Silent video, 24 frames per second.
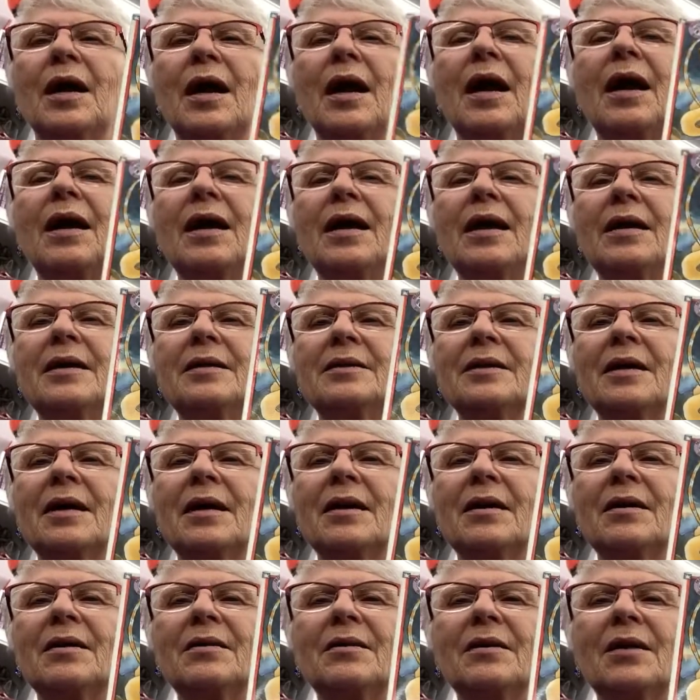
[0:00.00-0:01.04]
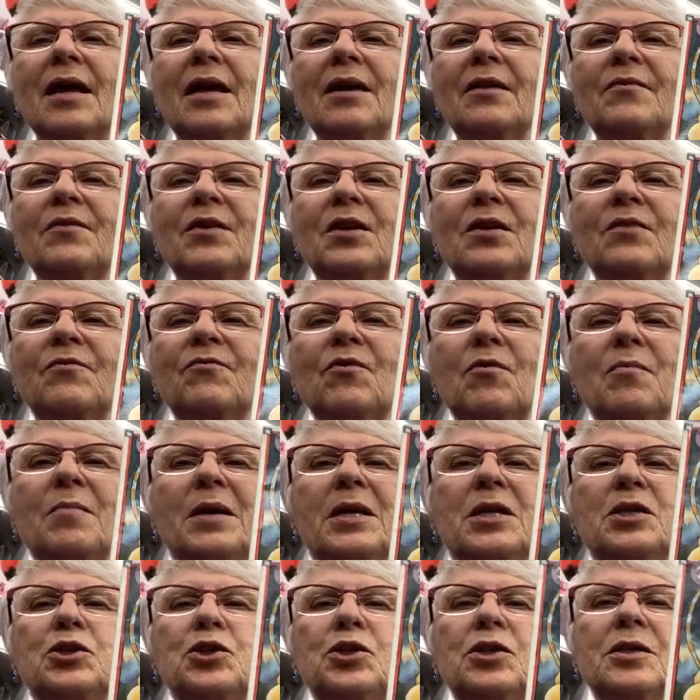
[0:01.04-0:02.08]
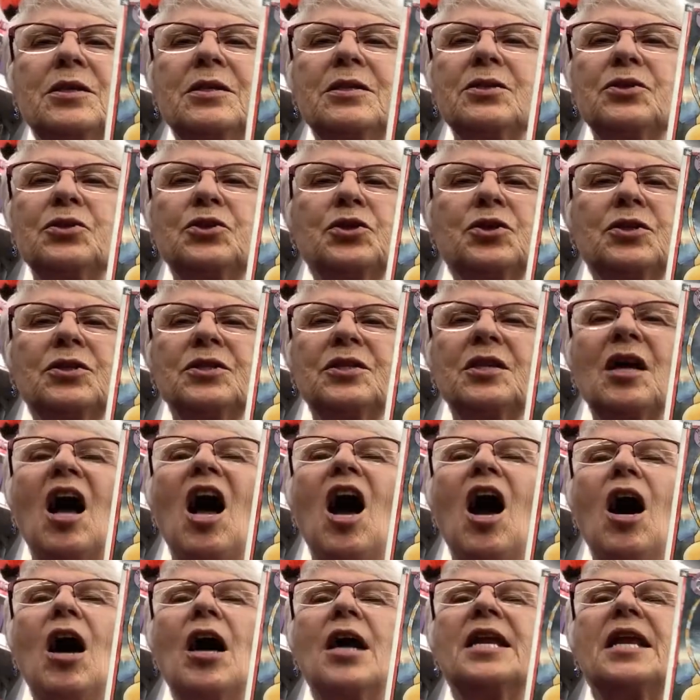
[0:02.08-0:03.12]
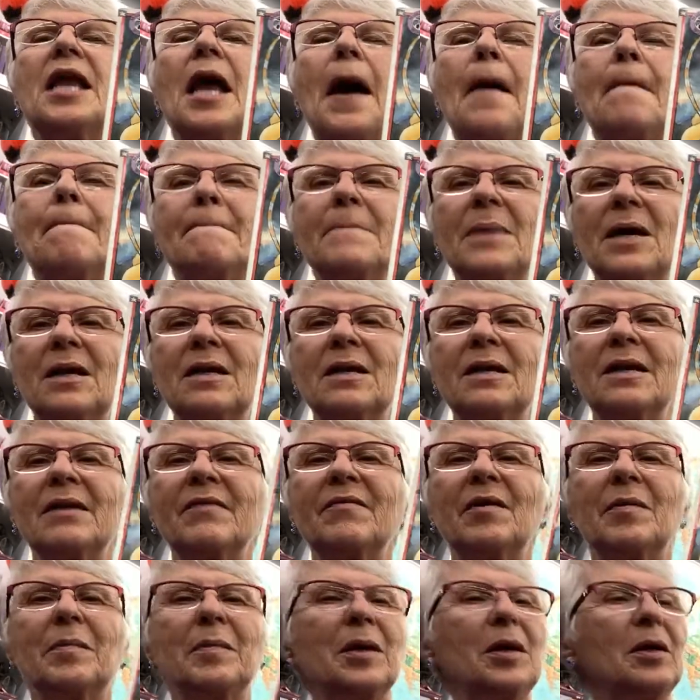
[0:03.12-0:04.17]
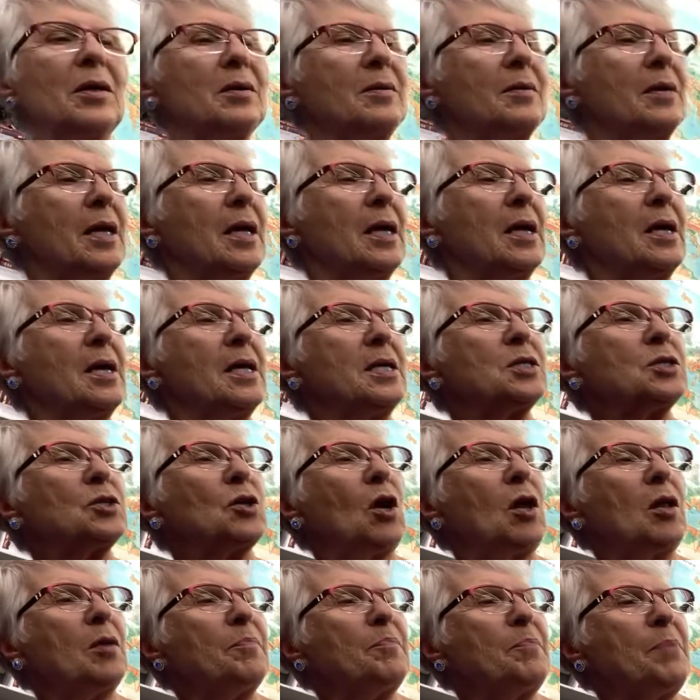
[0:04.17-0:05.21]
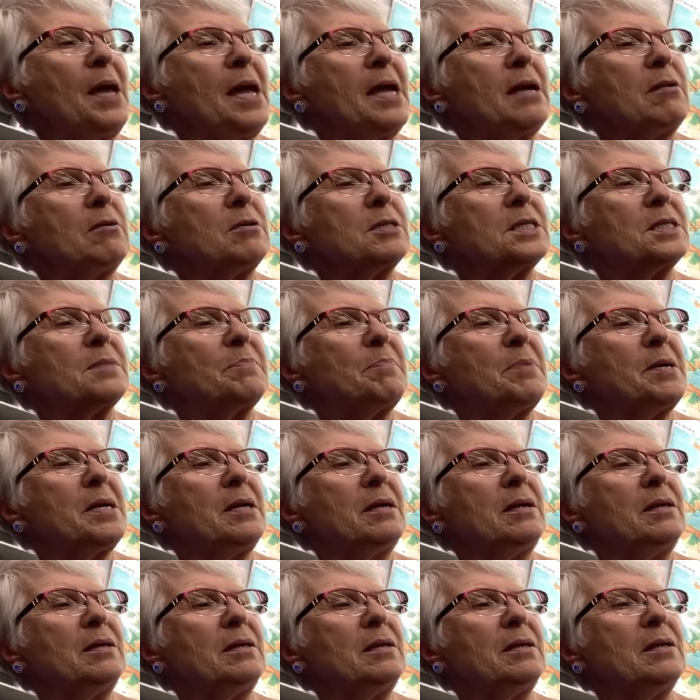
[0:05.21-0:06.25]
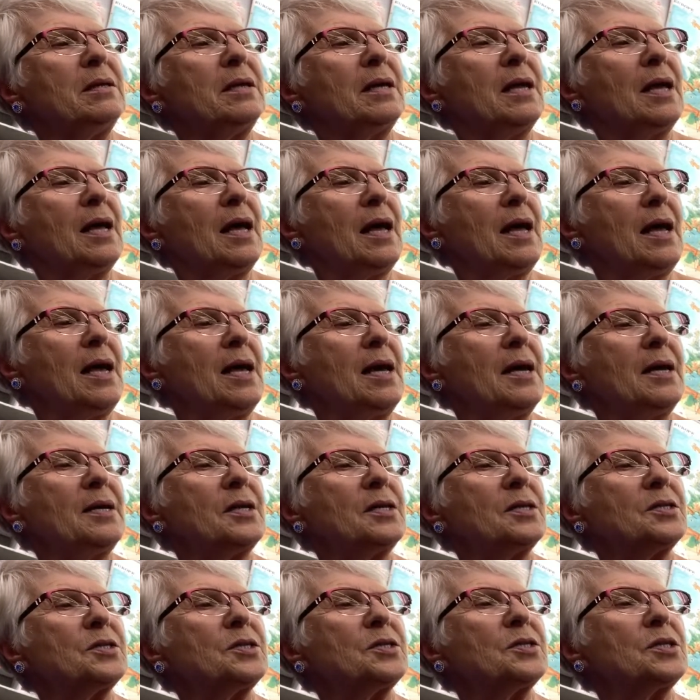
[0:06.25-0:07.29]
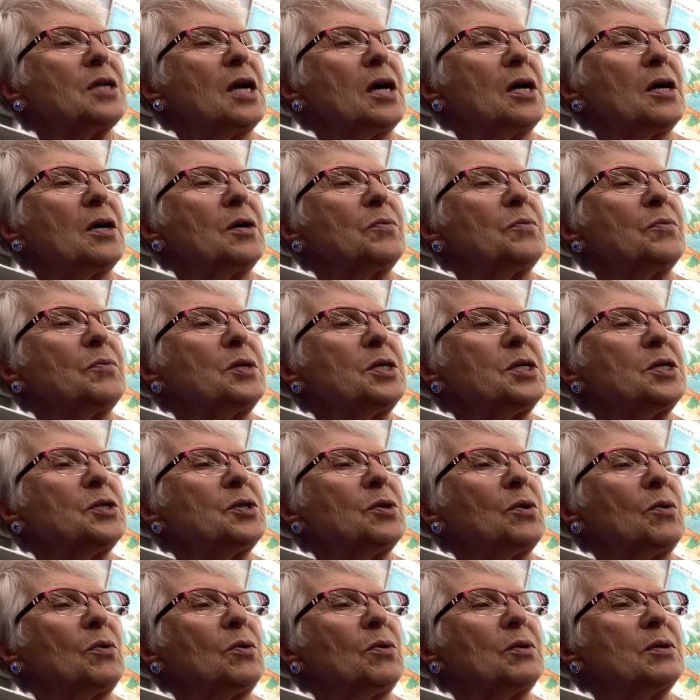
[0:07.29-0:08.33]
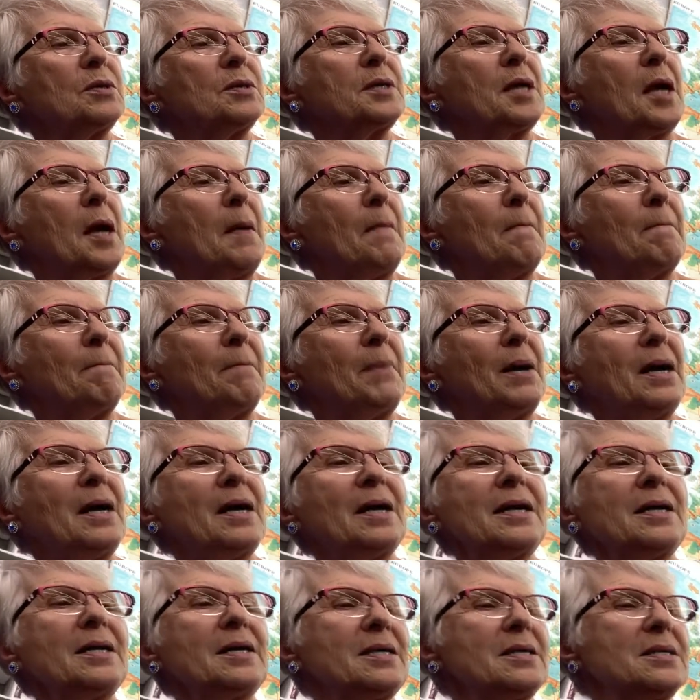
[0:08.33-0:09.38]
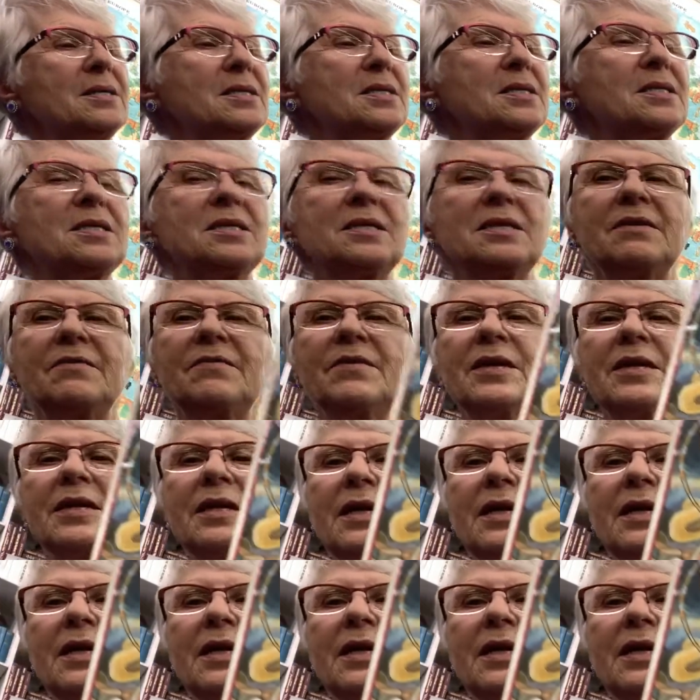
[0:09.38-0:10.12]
and a lot of the information is just unbelievable. It's called Pecos Bill, and it's retold by Stephen